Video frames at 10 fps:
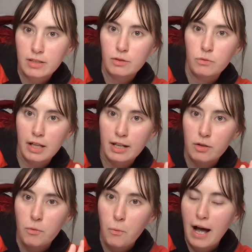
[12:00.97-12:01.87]
that, like,
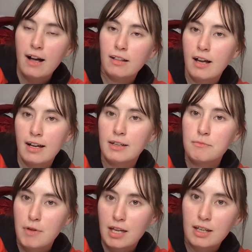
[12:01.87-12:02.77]
while I
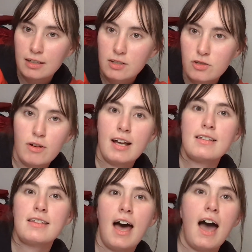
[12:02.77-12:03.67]
am making this
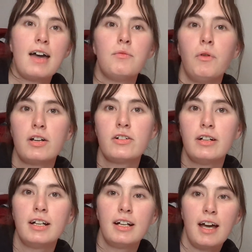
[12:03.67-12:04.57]
dress, I am
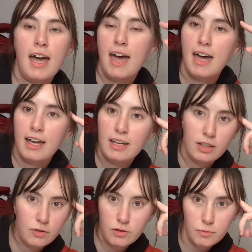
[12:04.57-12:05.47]
watching a
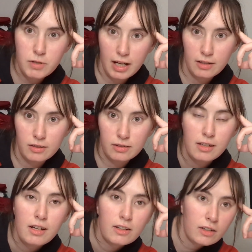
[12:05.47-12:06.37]
YouTube channel
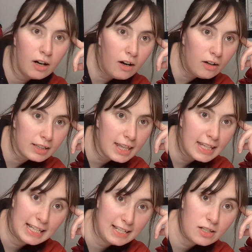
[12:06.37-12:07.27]
called
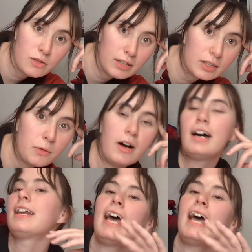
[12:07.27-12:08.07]
The History Squad,